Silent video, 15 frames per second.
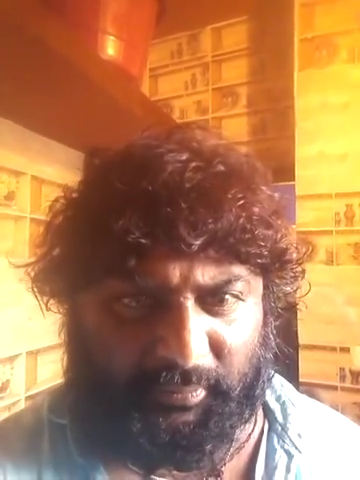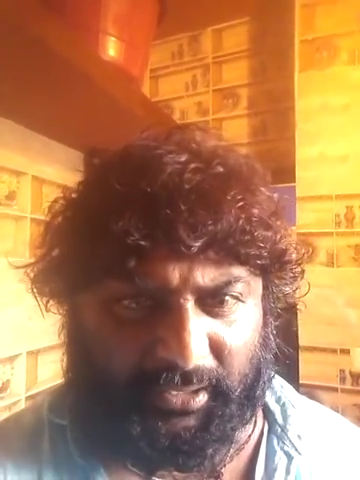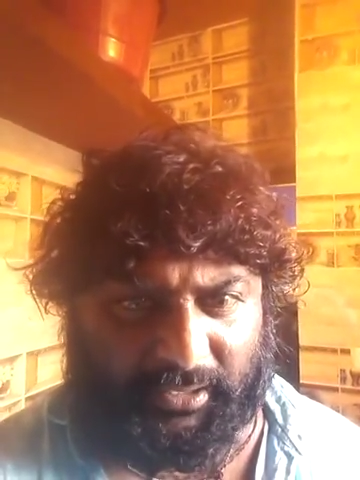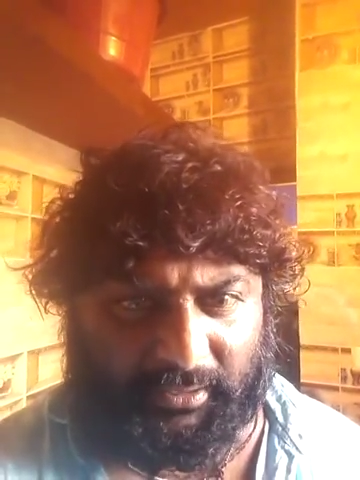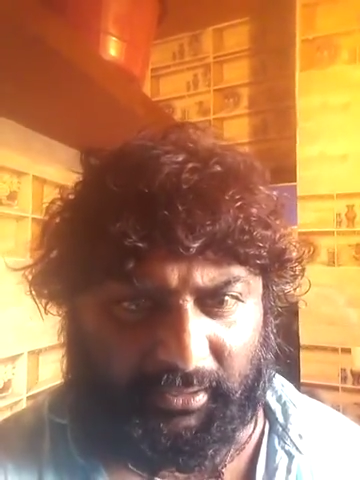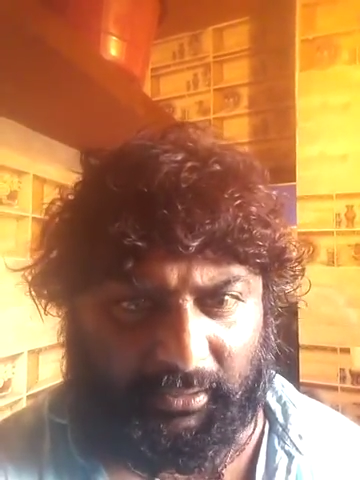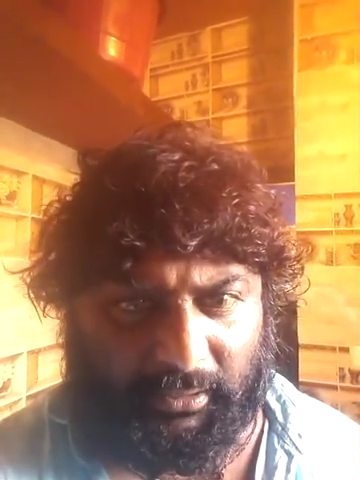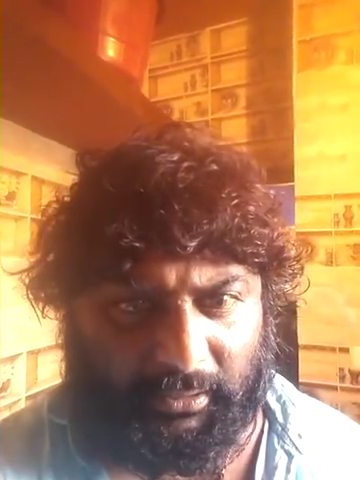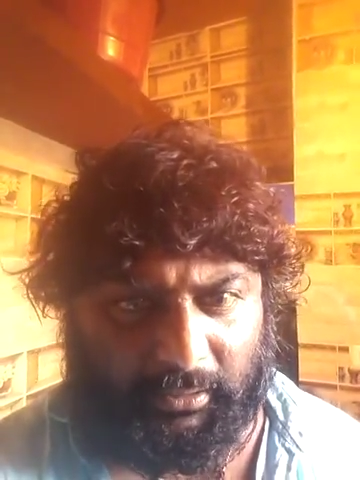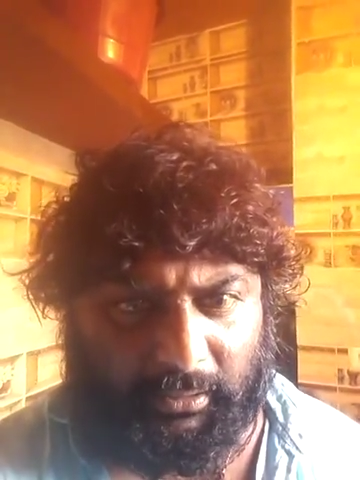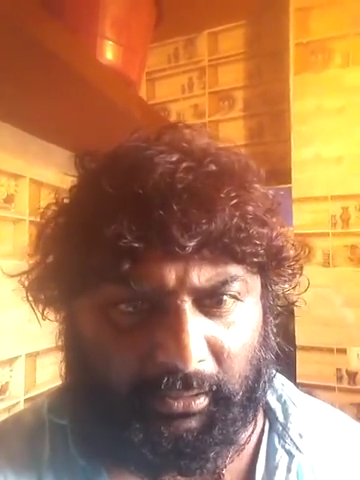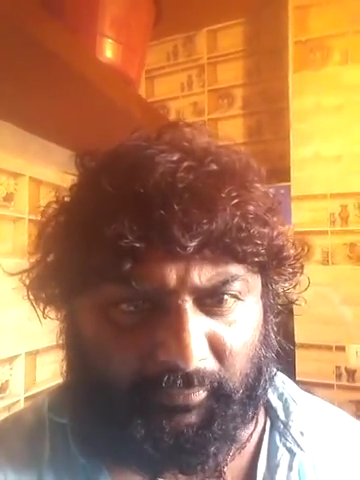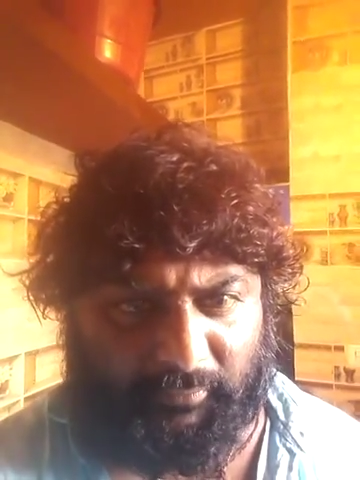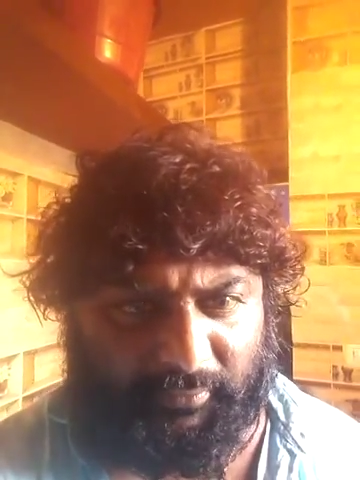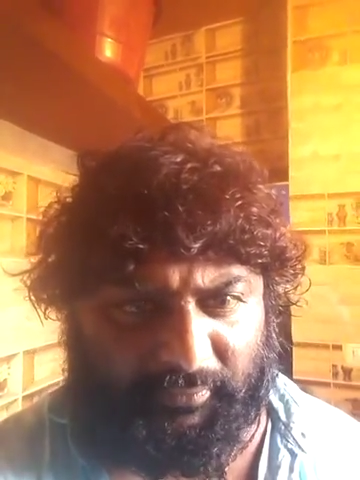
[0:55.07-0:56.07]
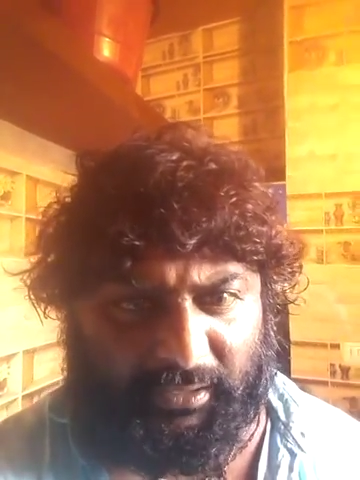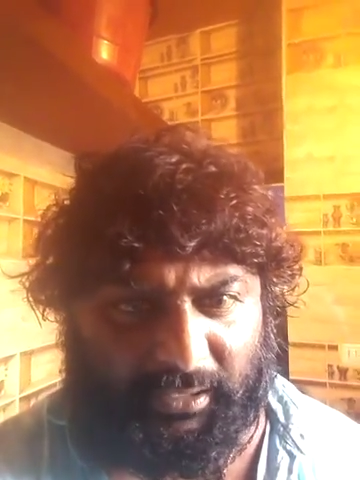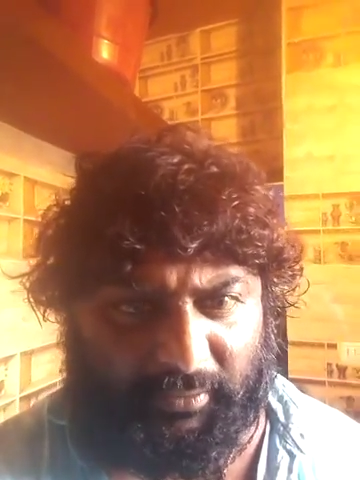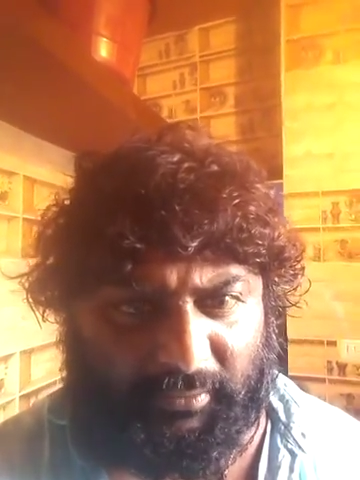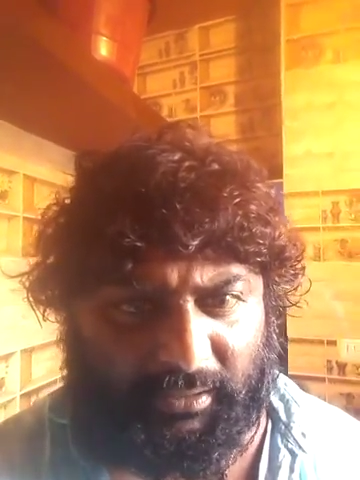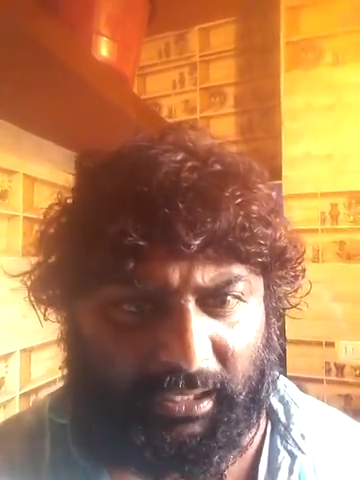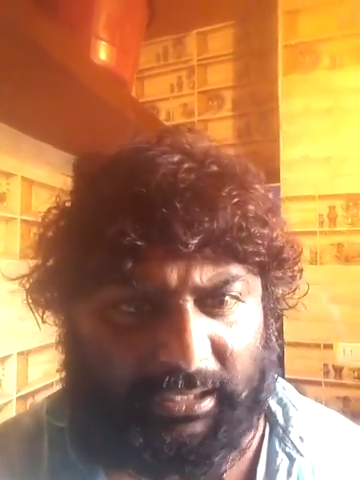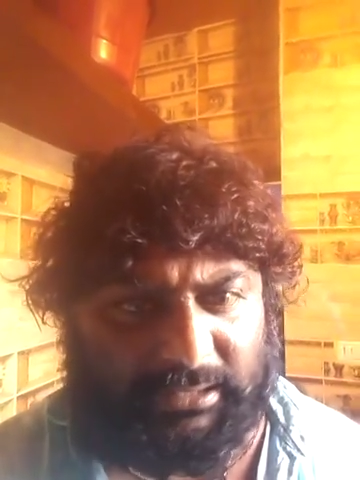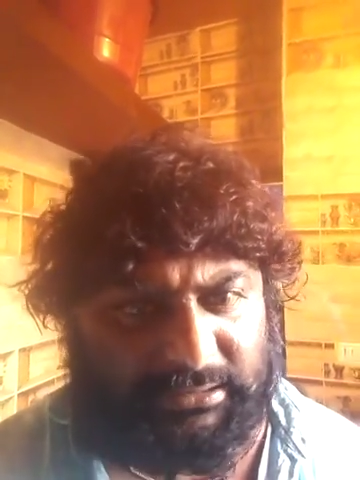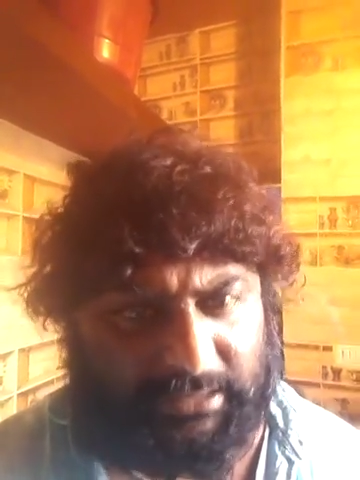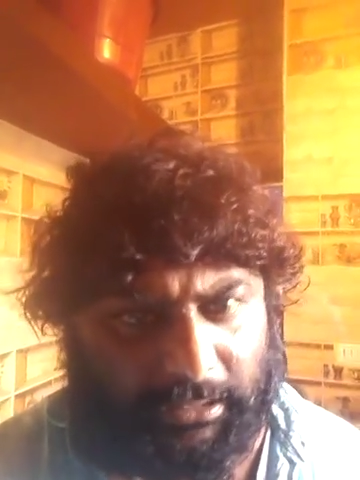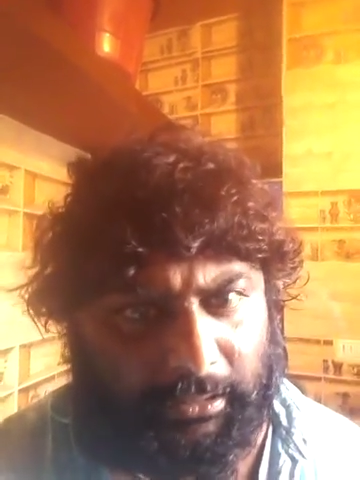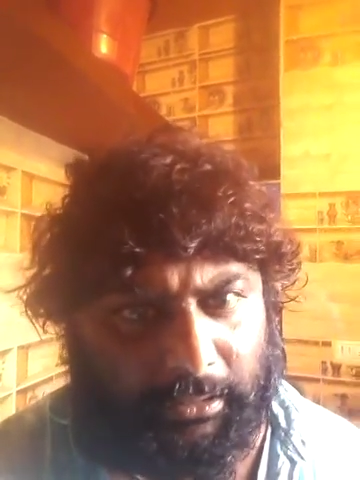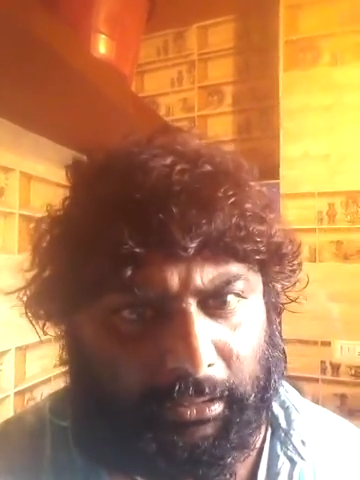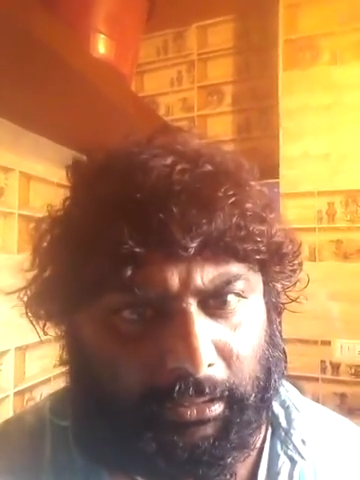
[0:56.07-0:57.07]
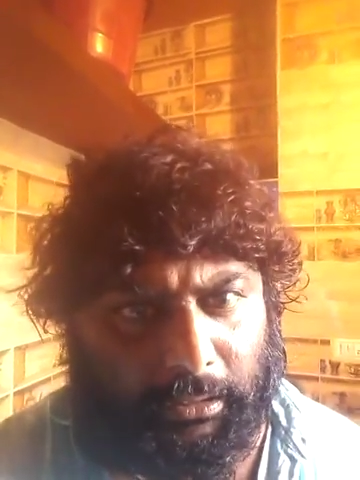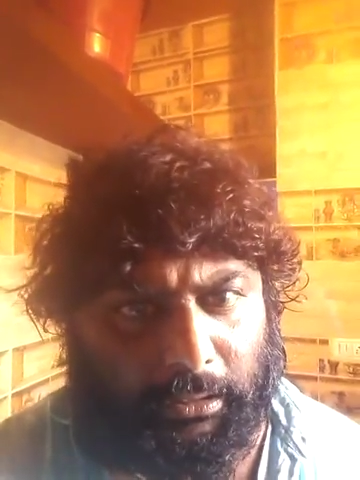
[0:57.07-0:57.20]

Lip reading: beg. We will never ask.